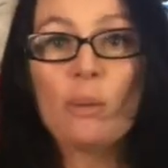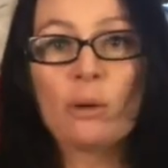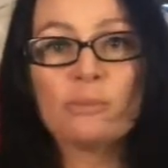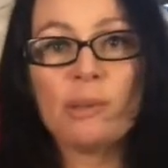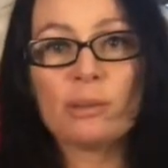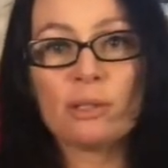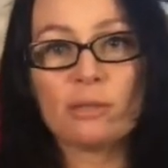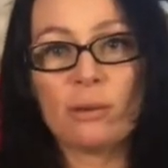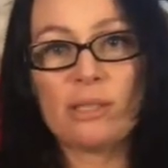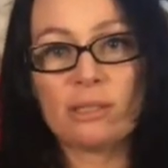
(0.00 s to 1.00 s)
Most people don't
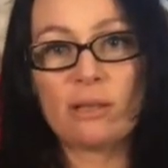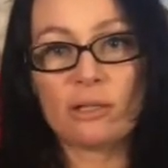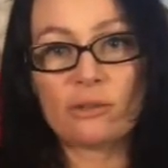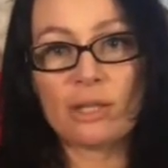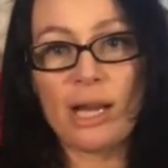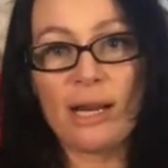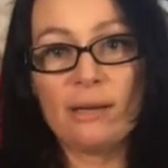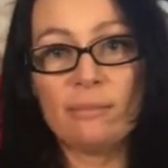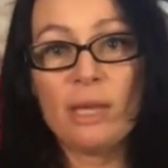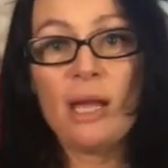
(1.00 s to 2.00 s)
know it's a luxury
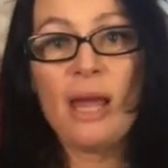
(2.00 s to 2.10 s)
item,